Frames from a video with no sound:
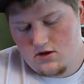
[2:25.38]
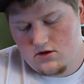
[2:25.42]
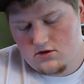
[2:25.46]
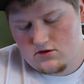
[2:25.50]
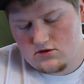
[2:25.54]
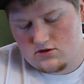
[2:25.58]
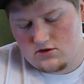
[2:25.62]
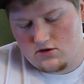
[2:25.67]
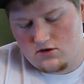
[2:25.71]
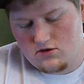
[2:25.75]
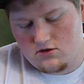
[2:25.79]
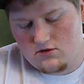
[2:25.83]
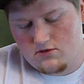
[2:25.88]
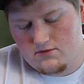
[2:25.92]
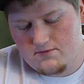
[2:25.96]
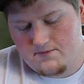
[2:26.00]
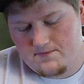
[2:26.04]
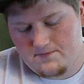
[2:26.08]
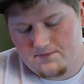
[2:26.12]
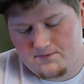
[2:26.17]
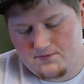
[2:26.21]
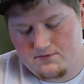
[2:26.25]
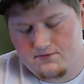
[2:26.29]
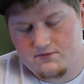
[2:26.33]
So
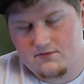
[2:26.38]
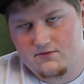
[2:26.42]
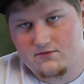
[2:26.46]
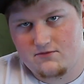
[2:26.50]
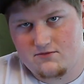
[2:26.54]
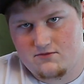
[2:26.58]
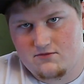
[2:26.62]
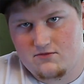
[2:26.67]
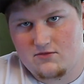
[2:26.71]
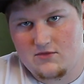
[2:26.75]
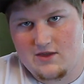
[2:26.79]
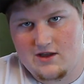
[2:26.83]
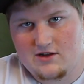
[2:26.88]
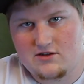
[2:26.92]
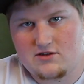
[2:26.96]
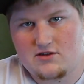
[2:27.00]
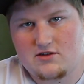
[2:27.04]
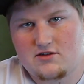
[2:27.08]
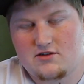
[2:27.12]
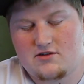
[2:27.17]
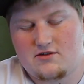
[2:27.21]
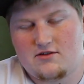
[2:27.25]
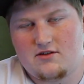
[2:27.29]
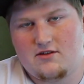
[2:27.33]

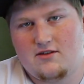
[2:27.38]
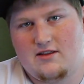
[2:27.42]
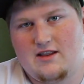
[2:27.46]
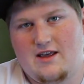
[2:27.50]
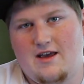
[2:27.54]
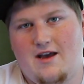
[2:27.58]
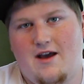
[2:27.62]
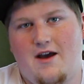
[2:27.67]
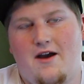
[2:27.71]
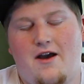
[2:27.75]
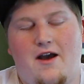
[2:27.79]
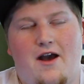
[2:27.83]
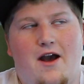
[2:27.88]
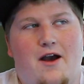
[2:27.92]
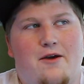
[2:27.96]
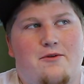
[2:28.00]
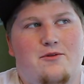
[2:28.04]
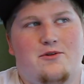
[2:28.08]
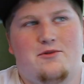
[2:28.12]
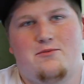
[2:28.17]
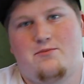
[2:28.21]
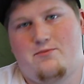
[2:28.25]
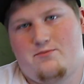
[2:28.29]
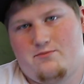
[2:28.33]
that's, I
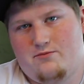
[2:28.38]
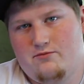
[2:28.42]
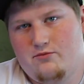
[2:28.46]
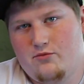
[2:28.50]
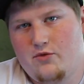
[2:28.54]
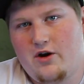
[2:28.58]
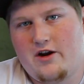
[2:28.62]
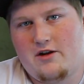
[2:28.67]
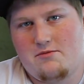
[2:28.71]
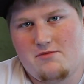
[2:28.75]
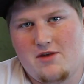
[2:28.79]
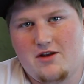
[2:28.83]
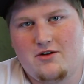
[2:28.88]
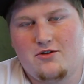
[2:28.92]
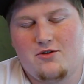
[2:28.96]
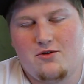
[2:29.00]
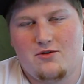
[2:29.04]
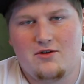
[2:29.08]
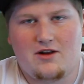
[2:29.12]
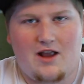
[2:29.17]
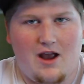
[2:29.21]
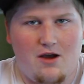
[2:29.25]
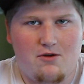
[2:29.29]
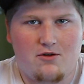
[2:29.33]
would recommend
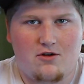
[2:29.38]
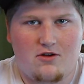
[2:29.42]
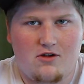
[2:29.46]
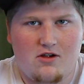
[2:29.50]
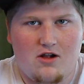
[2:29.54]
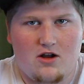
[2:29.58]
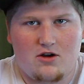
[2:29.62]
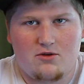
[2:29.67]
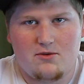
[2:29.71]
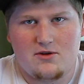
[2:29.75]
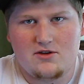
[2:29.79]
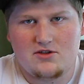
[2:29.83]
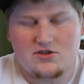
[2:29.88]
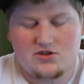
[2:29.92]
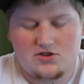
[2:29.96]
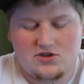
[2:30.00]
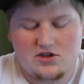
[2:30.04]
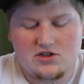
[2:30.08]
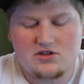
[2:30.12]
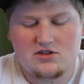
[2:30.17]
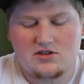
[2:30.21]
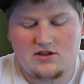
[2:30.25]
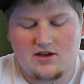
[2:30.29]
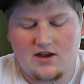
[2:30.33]
going counterclockwise
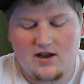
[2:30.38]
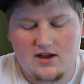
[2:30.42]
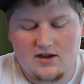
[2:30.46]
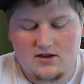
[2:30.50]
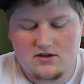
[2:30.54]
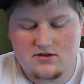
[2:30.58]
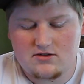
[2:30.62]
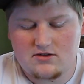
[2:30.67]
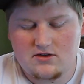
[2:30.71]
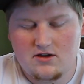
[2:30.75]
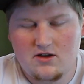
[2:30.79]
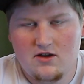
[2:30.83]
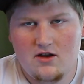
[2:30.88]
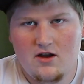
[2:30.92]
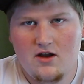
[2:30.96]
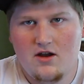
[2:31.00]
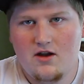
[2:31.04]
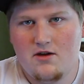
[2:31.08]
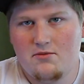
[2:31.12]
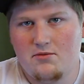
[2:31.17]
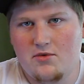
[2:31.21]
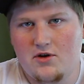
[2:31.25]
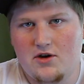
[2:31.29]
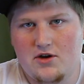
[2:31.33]
just in case,
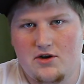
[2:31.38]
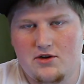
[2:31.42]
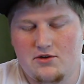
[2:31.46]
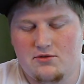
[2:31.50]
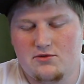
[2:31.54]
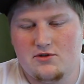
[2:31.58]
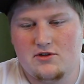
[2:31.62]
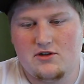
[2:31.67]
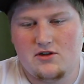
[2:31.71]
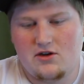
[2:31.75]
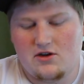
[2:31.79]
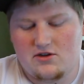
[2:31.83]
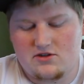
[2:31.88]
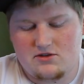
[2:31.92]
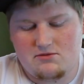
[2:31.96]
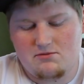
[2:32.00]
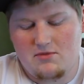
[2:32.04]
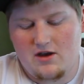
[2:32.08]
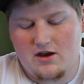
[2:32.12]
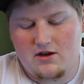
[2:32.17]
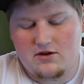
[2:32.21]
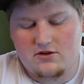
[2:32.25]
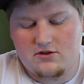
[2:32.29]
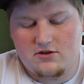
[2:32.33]
but it really doesn't
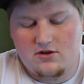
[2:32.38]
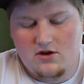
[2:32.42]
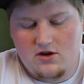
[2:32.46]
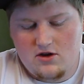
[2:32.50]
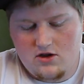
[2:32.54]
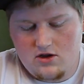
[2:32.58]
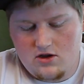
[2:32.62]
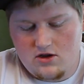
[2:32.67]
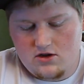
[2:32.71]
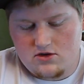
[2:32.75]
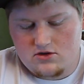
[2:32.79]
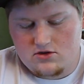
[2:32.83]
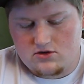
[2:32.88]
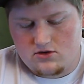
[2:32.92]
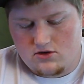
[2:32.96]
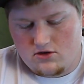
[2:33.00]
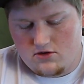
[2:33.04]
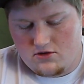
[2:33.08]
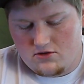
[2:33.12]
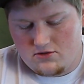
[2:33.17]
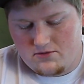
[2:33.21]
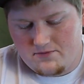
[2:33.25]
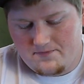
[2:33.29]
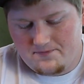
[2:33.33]
matter.
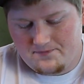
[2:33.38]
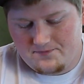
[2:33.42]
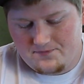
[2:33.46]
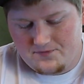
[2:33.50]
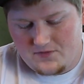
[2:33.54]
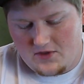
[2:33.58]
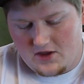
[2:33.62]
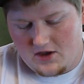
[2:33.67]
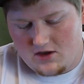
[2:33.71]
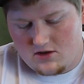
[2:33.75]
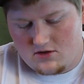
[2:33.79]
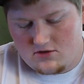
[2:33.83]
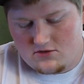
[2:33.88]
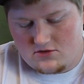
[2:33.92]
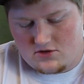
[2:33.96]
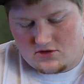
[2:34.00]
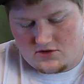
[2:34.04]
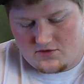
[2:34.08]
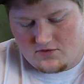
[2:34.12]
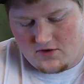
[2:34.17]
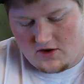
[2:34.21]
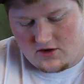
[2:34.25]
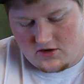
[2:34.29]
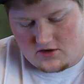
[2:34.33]
So yeah,
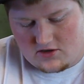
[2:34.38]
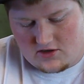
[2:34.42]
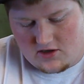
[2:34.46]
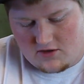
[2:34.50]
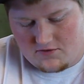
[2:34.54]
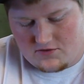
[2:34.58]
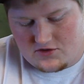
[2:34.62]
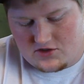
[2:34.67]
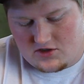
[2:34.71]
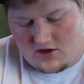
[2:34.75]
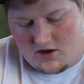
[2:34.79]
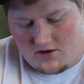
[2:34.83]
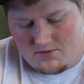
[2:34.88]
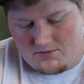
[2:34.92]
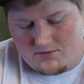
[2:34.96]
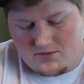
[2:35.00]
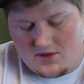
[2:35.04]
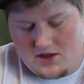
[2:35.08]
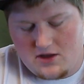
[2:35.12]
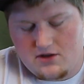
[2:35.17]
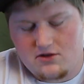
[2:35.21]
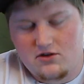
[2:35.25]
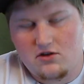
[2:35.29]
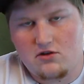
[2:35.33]
just find yourself something
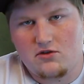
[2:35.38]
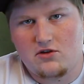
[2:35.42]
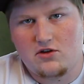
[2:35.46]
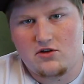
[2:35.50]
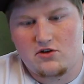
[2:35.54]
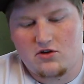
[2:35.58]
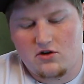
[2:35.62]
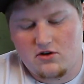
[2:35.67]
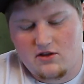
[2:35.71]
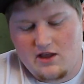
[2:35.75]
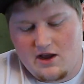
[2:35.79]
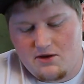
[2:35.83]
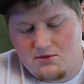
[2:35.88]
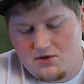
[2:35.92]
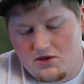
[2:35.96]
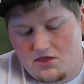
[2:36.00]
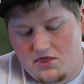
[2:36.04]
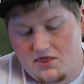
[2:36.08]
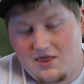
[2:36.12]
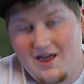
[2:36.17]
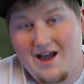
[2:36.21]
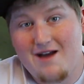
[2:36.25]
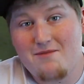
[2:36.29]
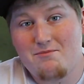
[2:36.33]
that you can turn that
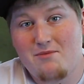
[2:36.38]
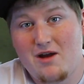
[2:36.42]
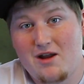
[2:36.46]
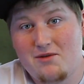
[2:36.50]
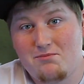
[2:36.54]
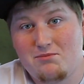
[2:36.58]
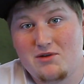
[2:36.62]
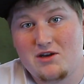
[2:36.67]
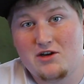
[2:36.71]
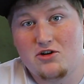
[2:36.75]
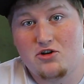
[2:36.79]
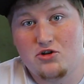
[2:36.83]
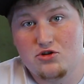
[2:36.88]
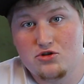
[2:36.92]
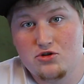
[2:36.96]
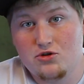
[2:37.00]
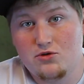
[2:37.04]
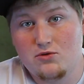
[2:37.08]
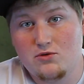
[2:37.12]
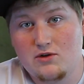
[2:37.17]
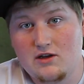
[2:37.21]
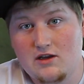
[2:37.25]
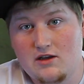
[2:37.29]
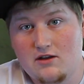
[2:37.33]
with. That might be
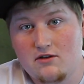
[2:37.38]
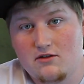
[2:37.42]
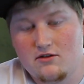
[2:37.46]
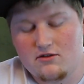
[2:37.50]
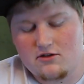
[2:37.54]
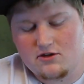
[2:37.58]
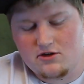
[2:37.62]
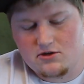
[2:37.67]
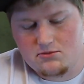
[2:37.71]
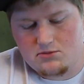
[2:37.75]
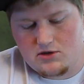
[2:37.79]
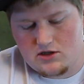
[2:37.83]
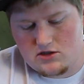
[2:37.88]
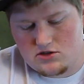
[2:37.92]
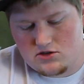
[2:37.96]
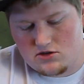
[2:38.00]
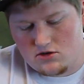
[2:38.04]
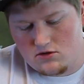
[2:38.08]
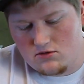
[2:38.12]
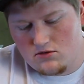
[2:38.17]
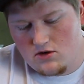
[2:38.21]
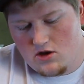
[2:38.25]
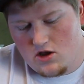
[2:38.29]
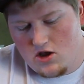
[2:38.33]
glued in a little bit,
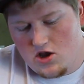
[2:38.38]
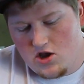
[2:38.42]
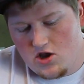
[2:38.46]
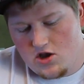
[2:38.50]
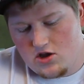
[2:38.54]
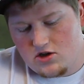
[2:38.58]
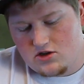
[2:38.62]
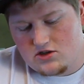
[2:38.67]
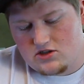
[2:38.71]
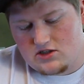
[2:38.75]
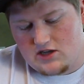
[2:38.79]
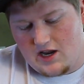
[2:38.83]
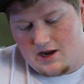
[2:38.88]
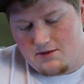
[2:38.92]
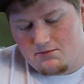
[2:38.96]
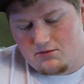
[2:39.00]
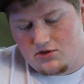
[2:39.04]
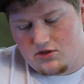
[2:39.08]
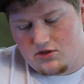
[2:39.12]
so same